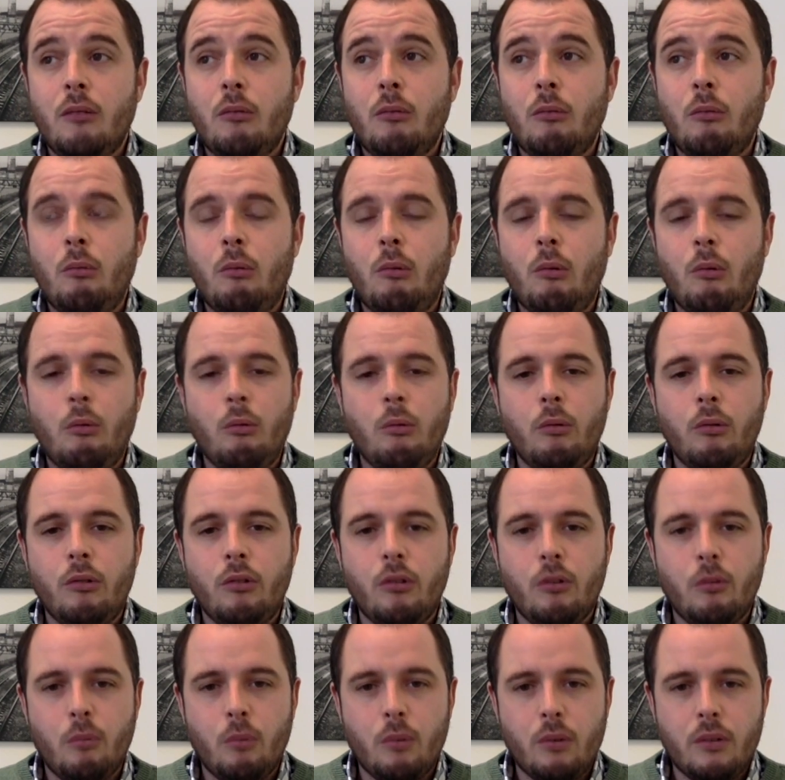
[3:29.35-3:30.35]

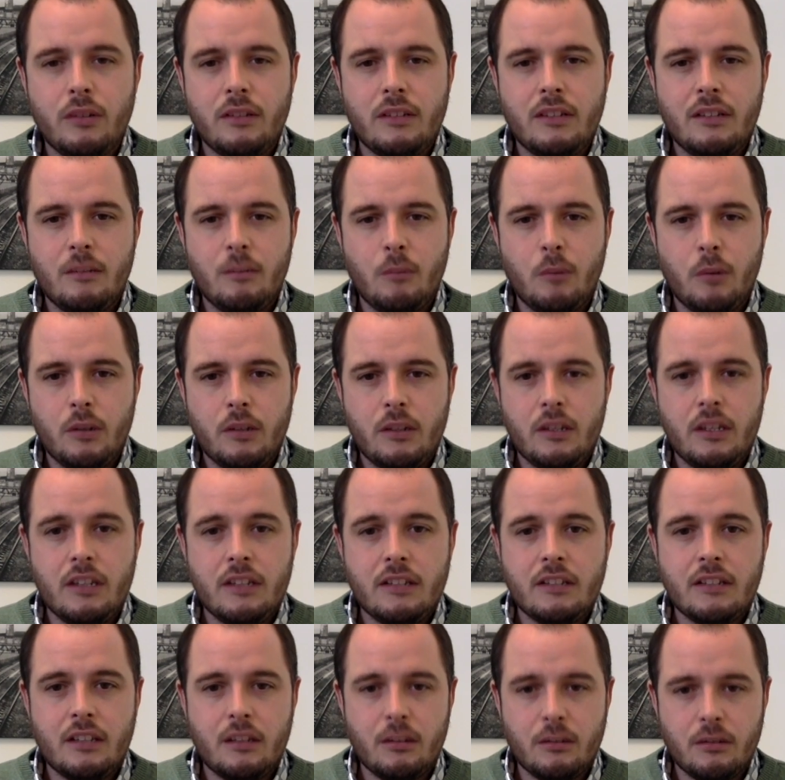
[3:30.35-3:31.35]
what are the
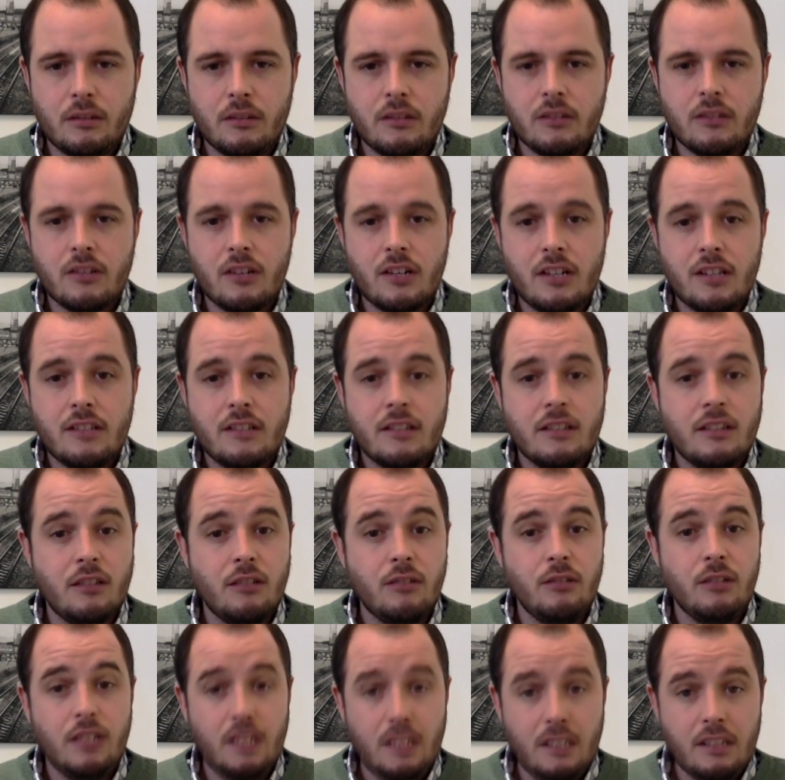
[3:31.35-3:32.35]
skills and strengths that
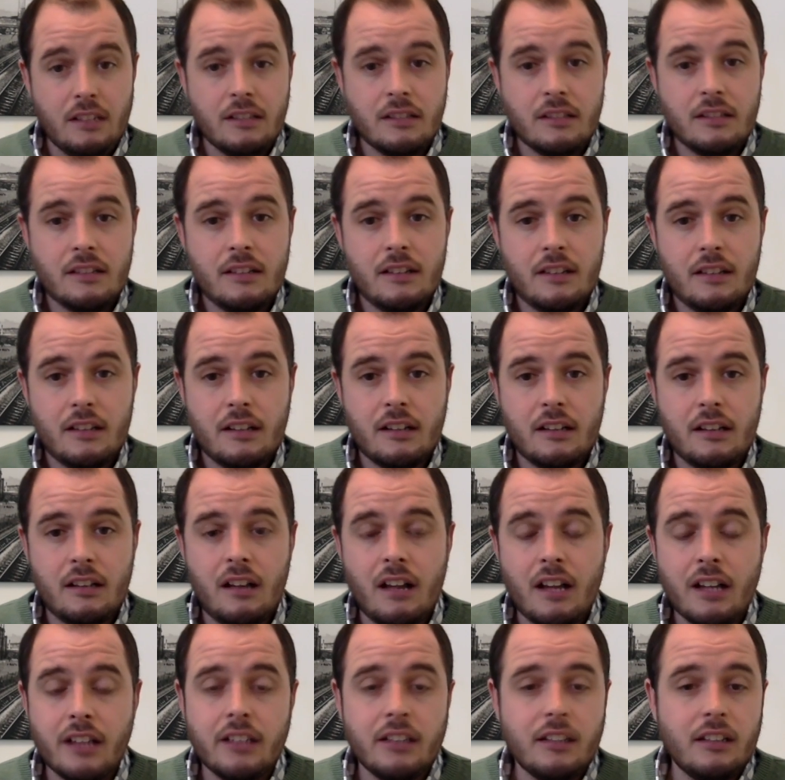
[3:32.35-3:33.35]
you need as a
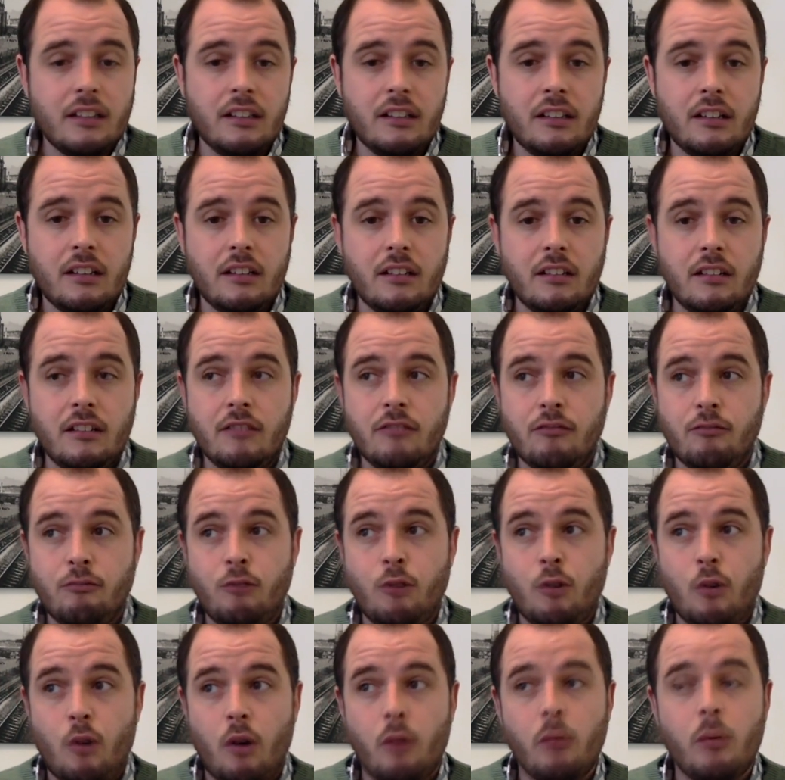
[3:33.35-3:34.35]
client, and
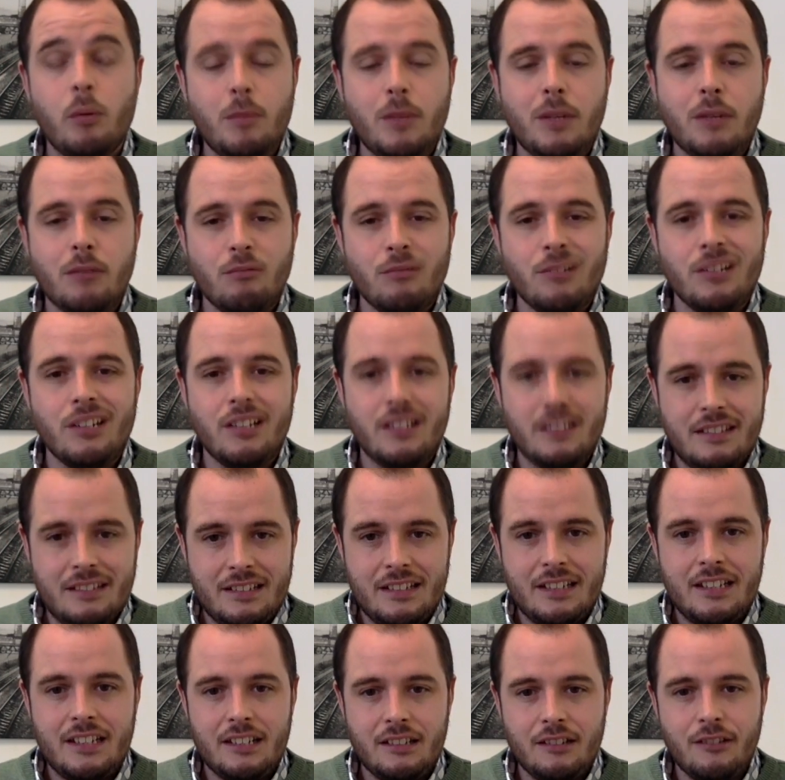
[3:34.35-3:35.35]
you know, are we being
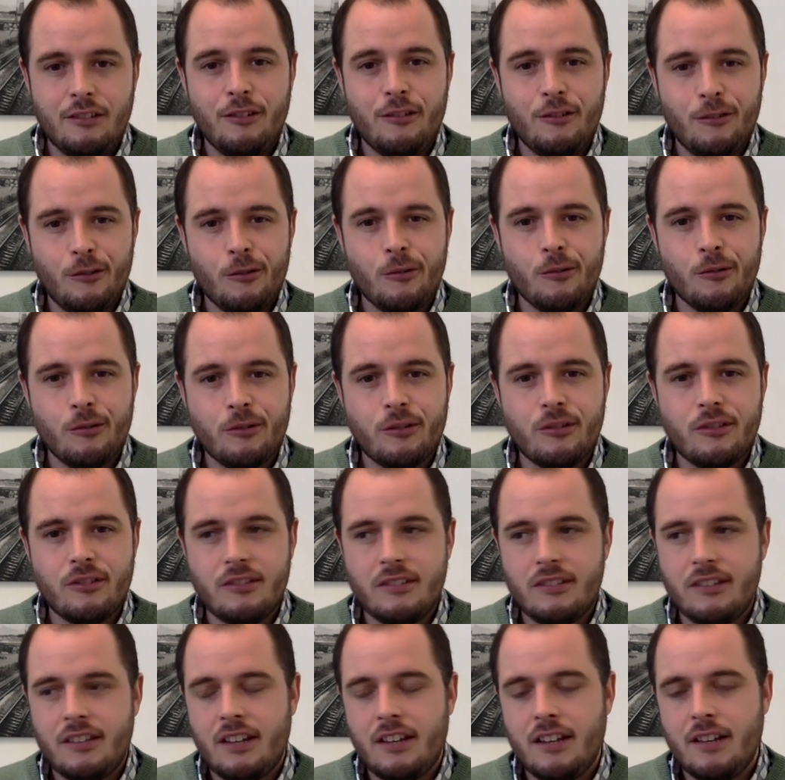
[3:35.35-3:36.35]
realistic in
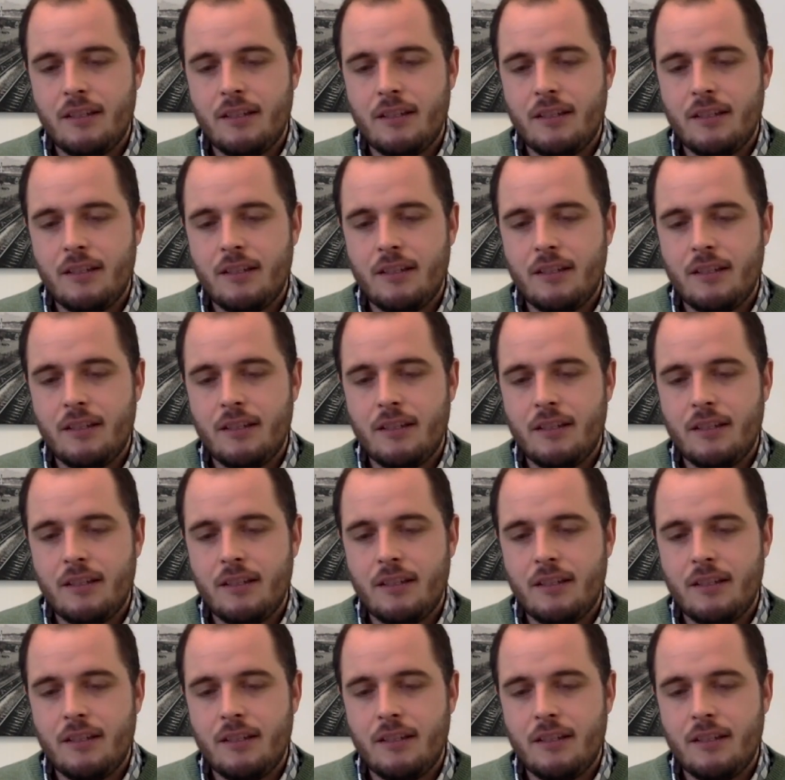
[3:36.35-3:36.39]
those